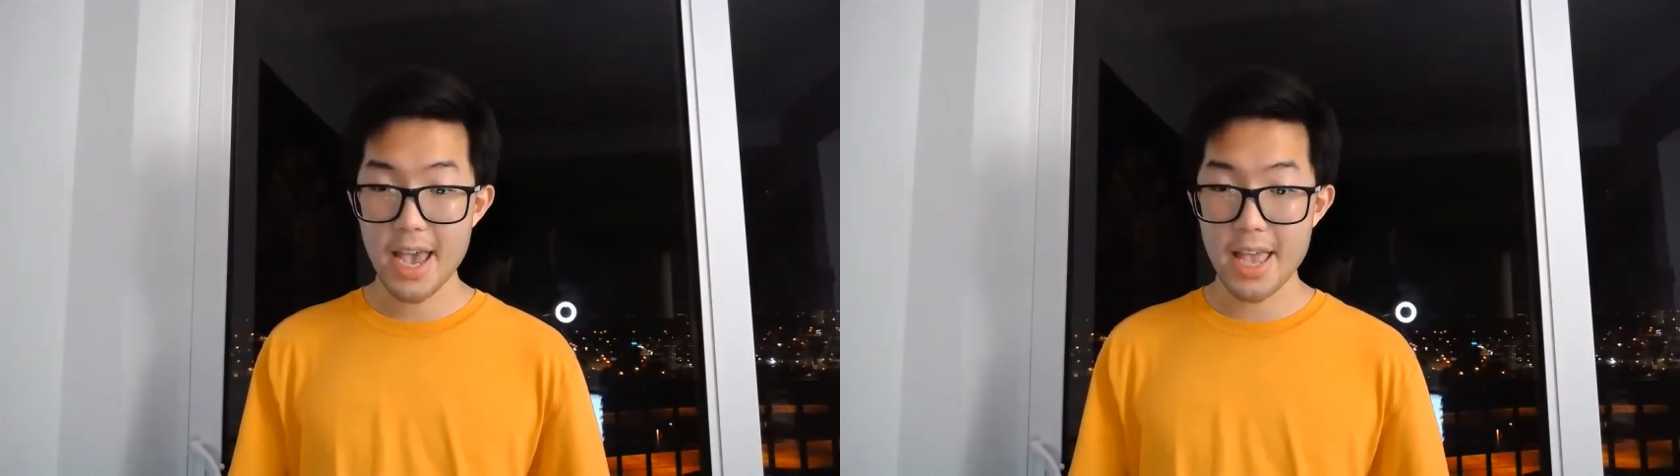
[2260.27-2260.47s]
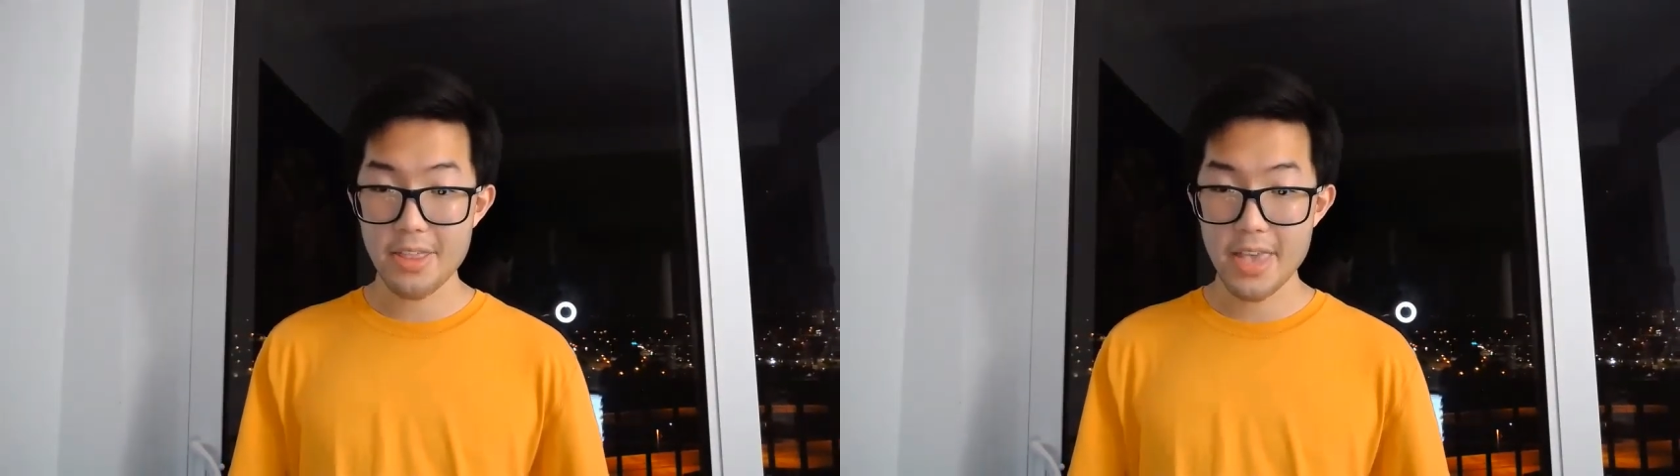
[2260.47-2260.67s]

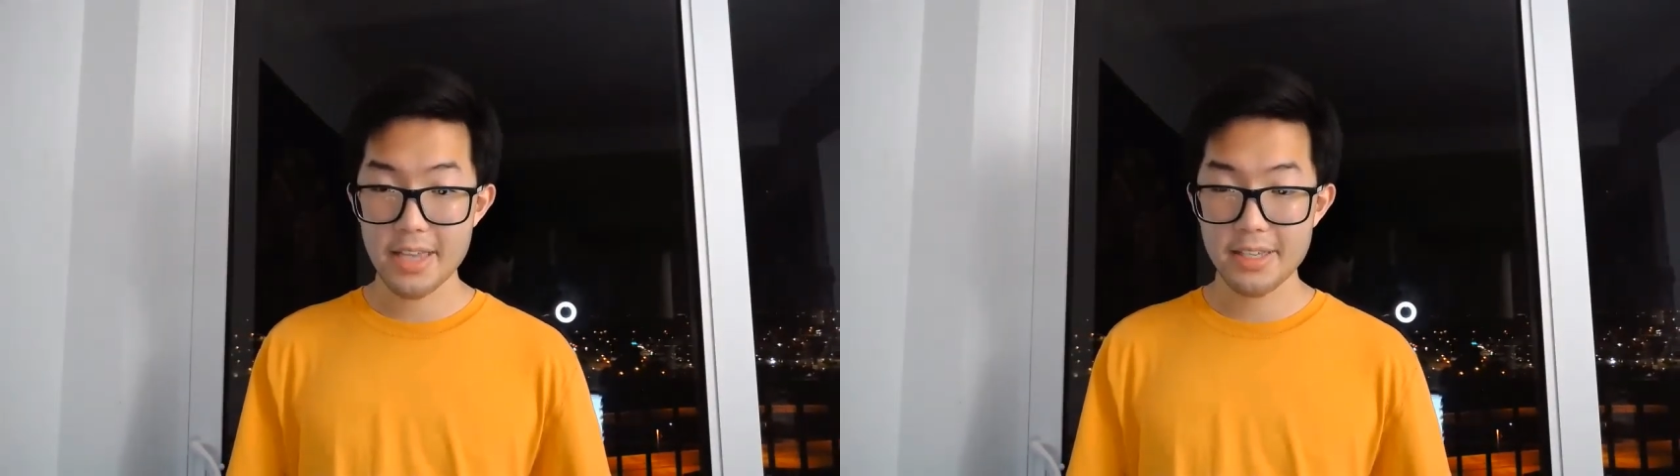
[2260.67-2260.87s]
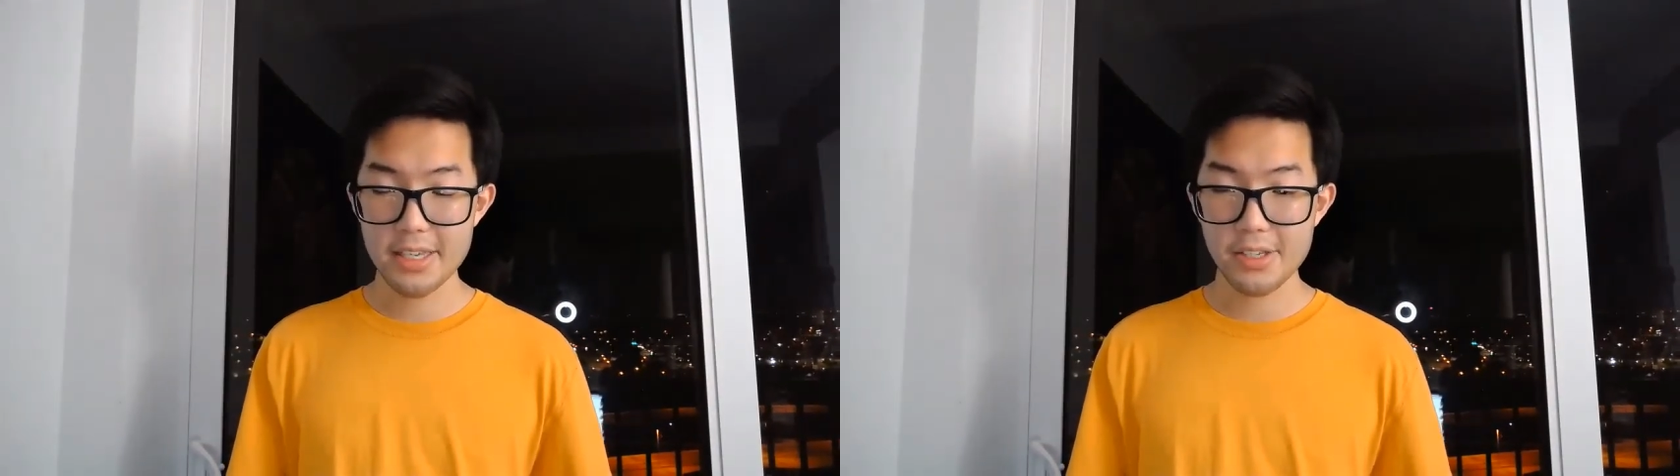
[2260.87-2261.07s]
and
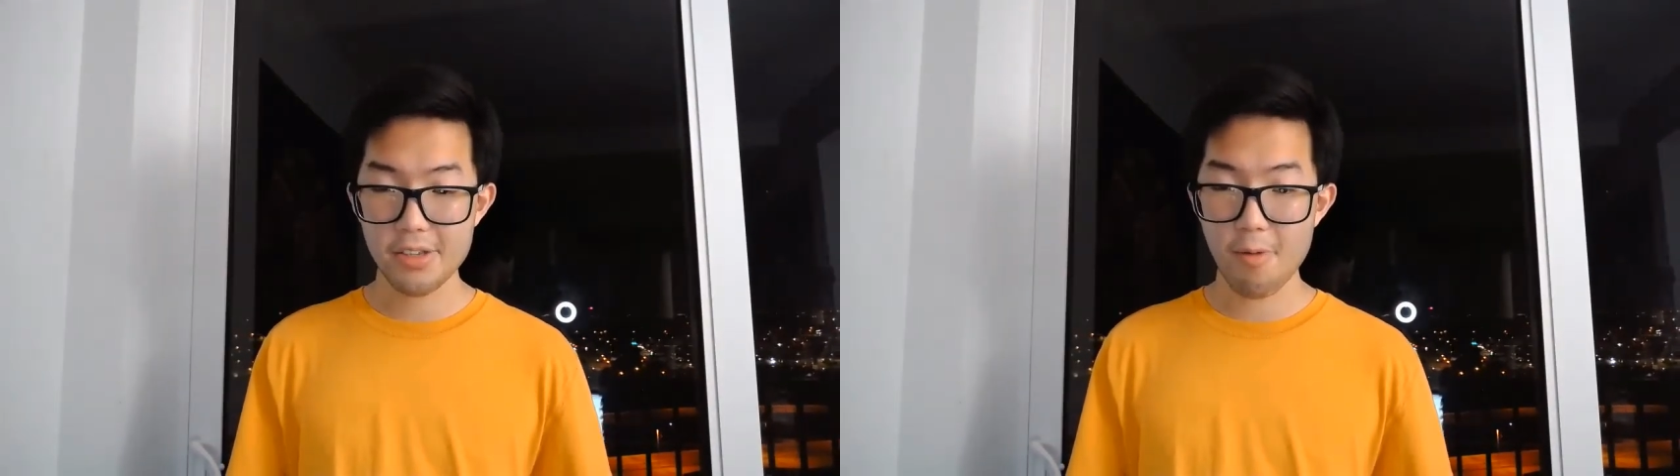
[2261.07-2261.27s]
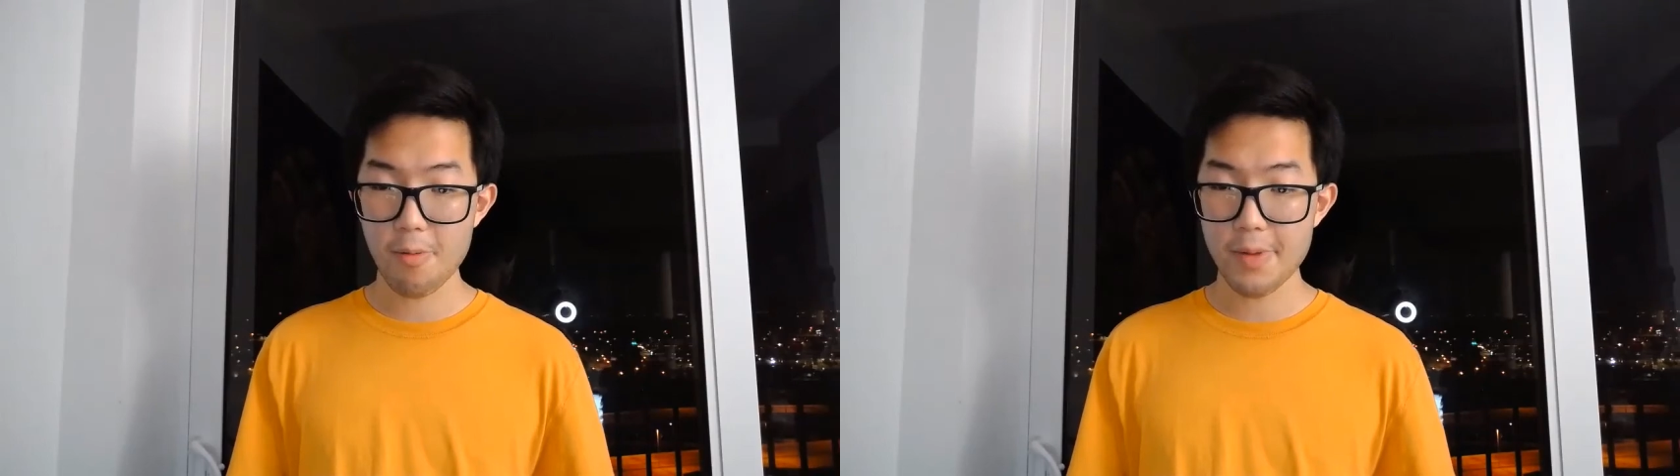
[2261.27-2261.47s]
seize
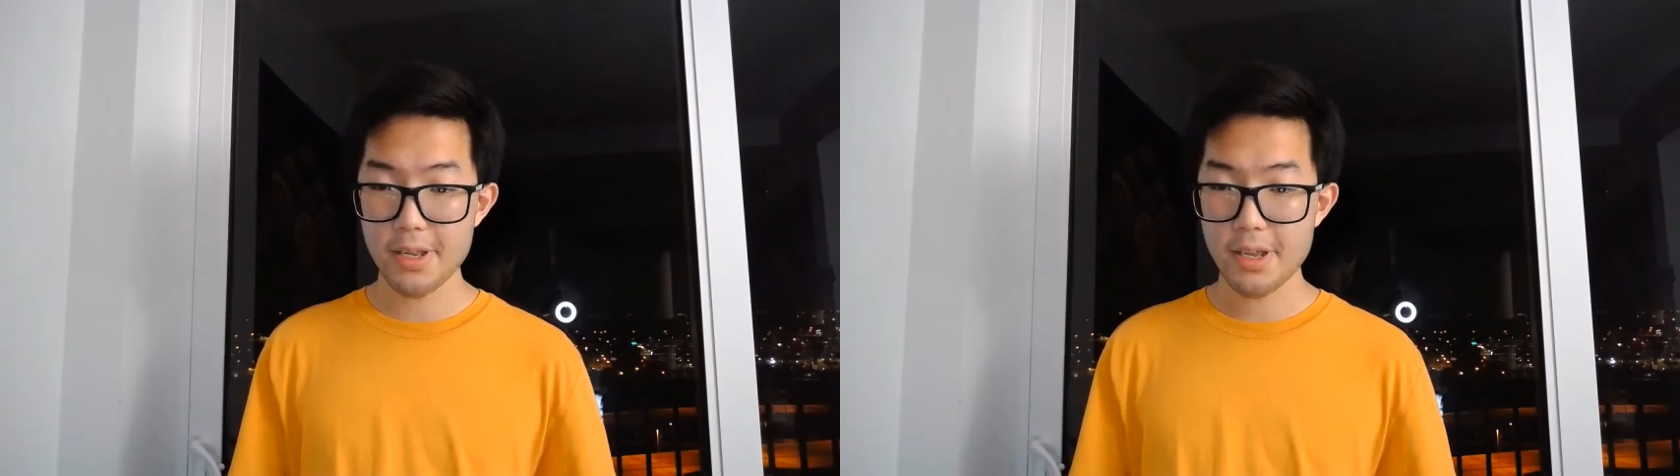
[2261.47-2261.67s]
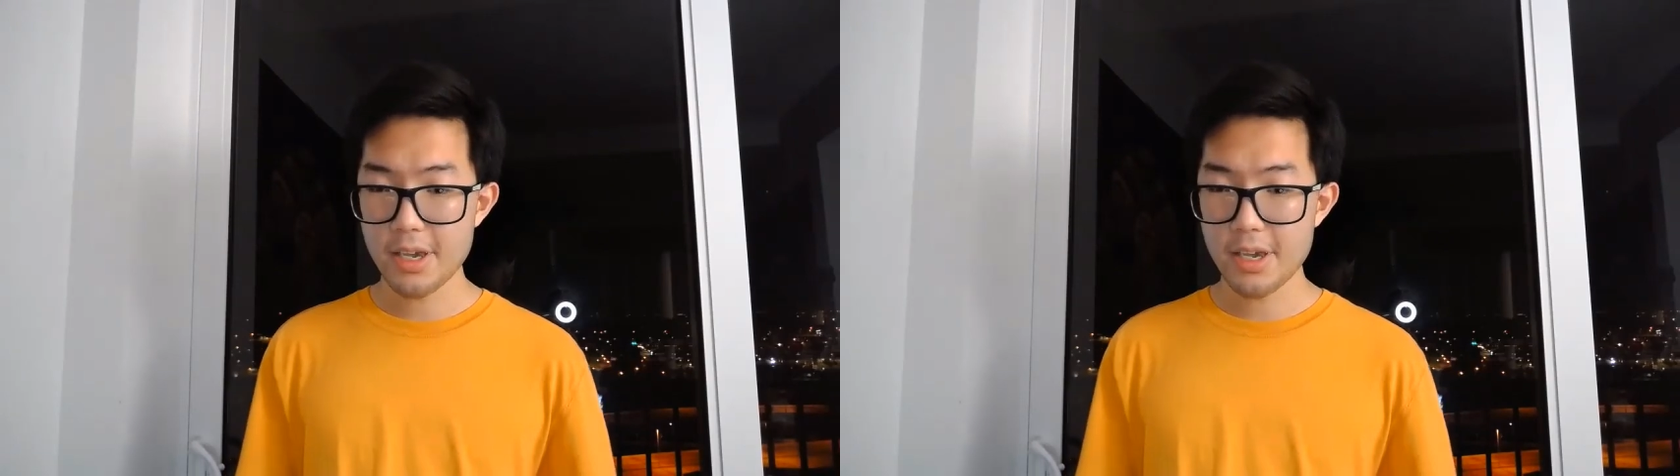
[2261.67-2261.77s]
the moment.